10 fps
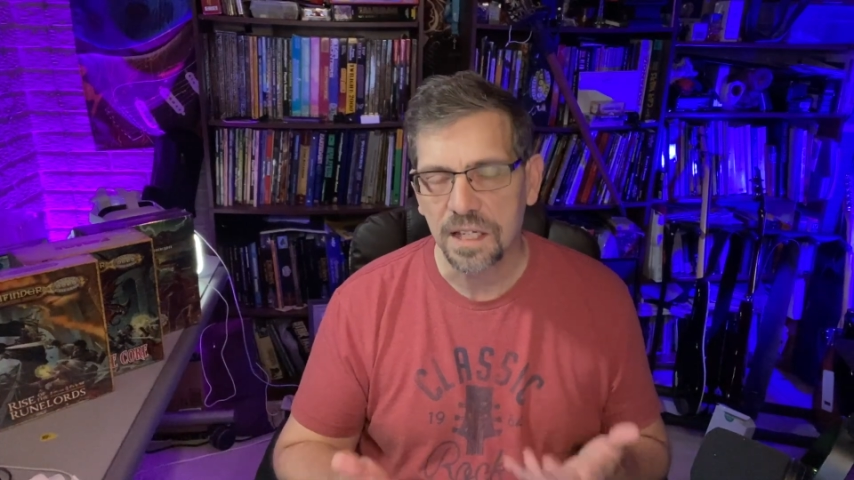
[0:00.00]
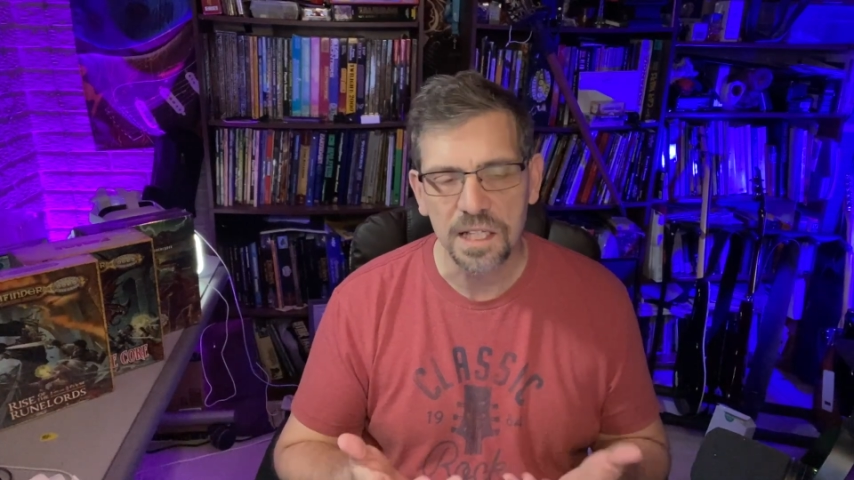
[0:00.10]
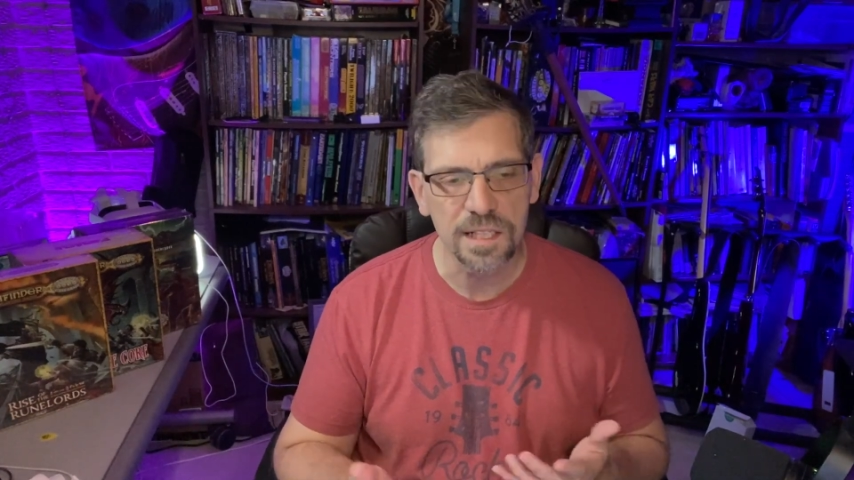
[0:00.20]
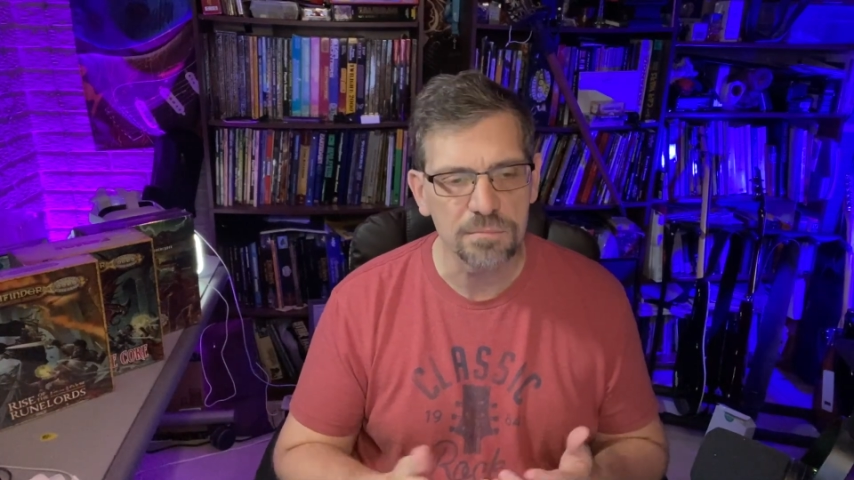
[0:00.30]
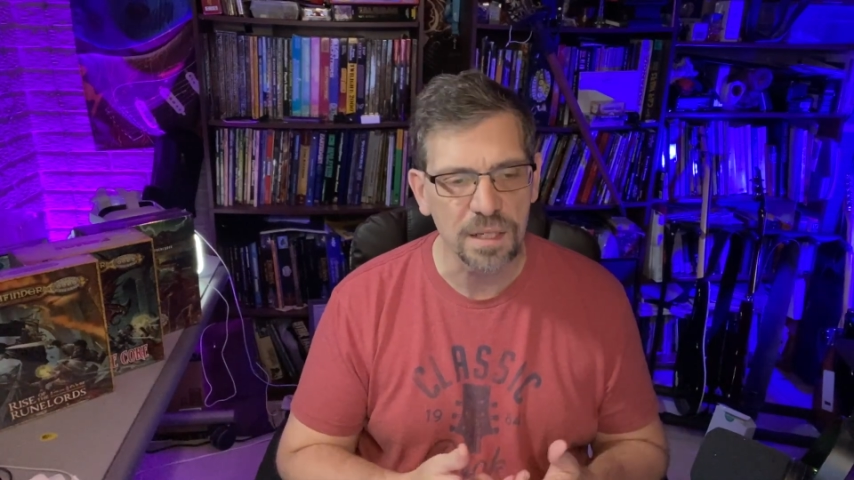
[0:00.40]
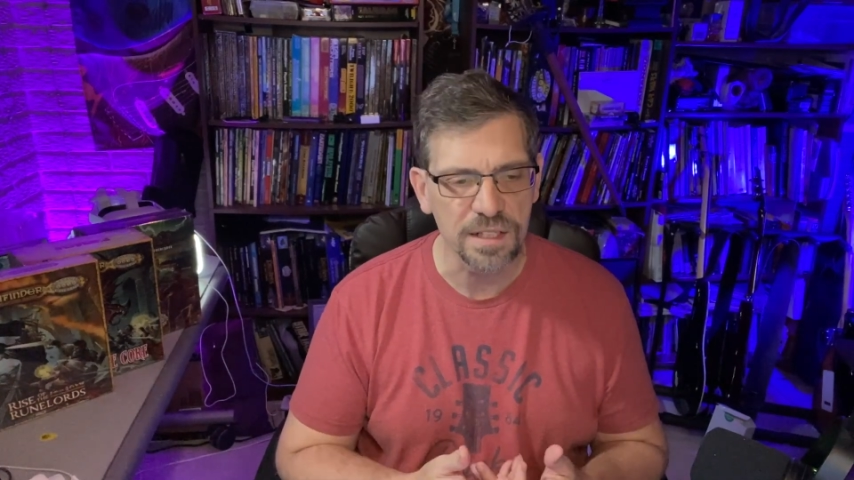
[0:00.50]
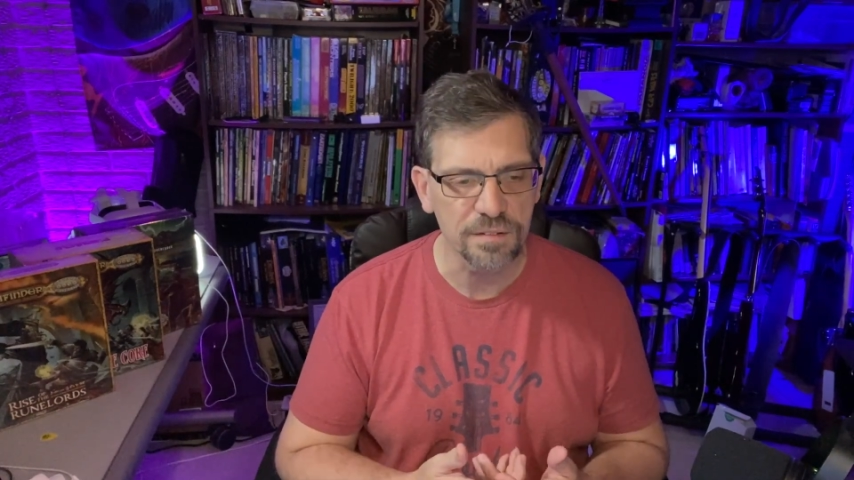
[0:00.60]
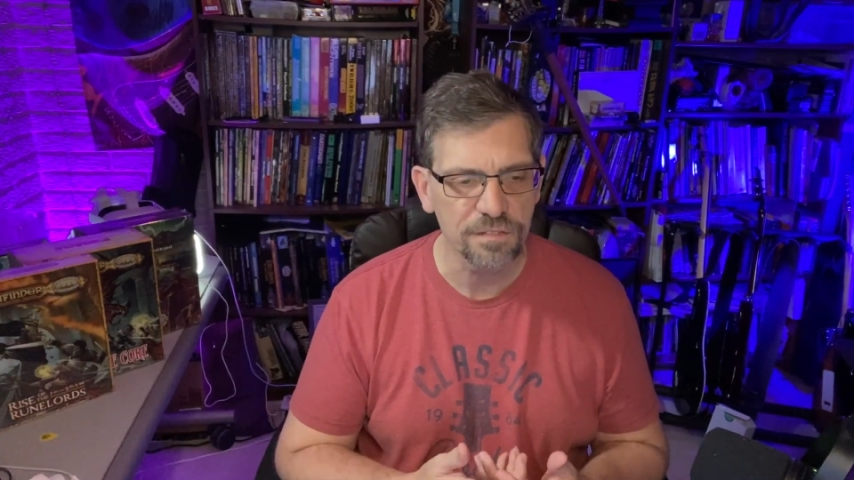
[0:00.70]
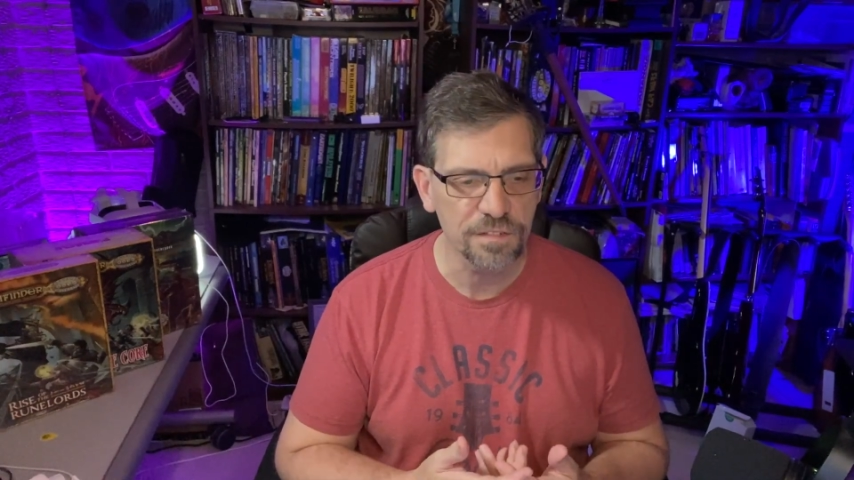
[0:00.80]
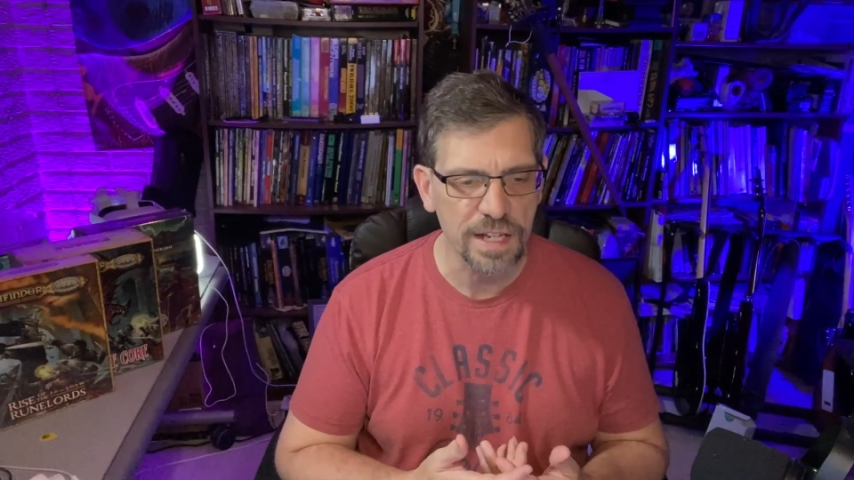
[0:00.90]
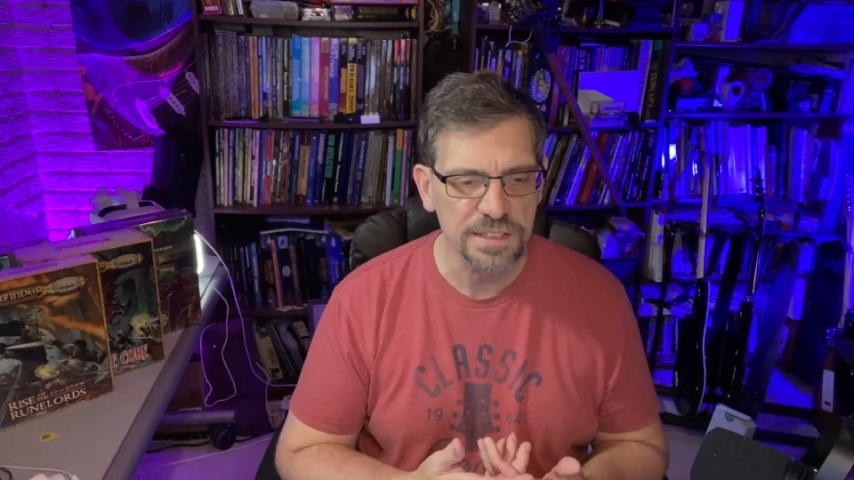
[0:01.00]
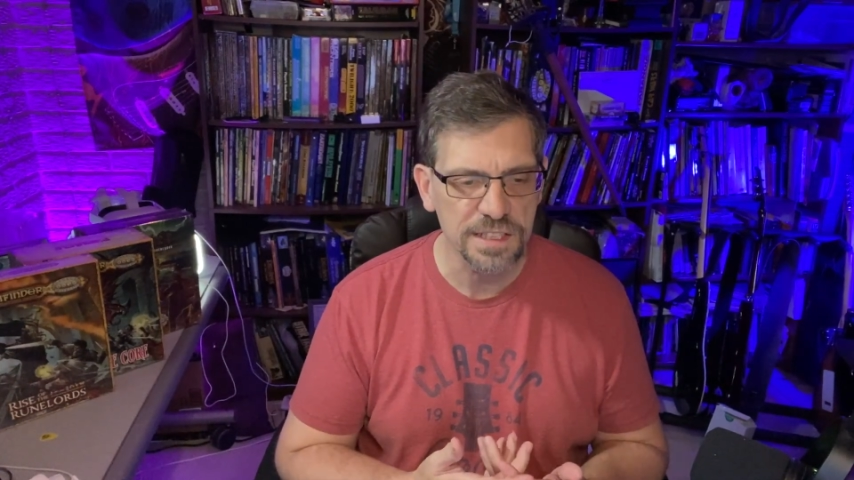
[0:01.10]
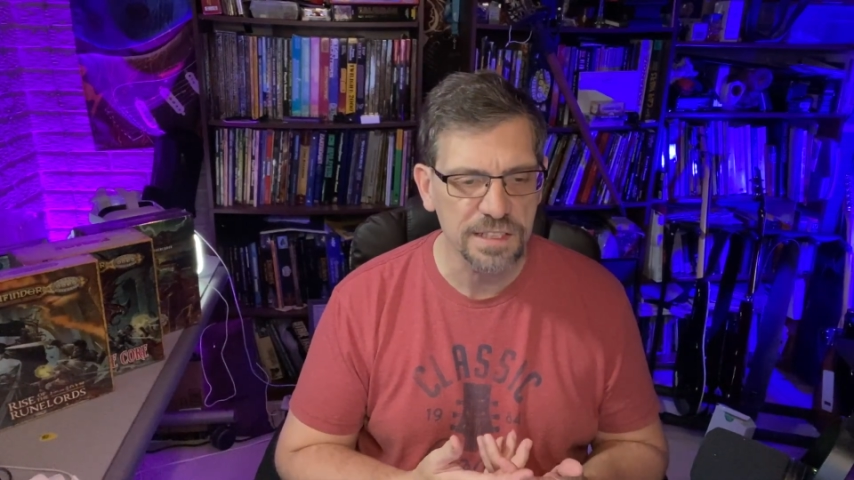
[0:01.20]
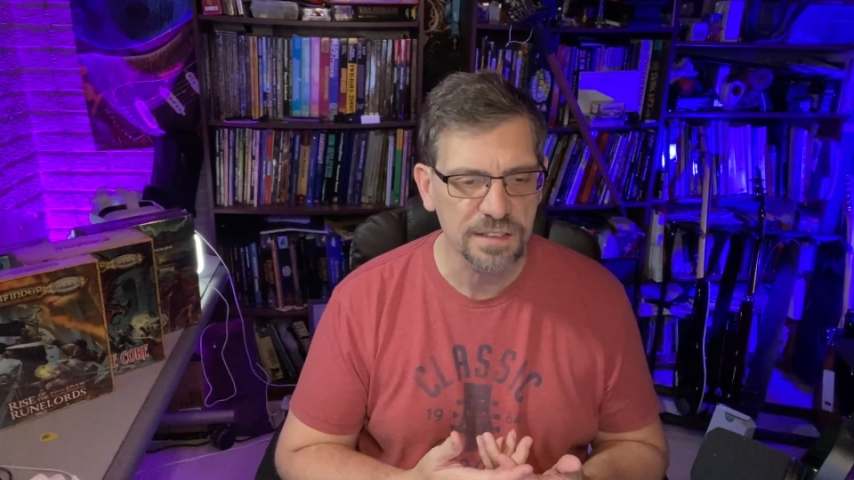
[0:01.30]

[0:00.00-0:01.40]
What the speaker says: But in fantasy,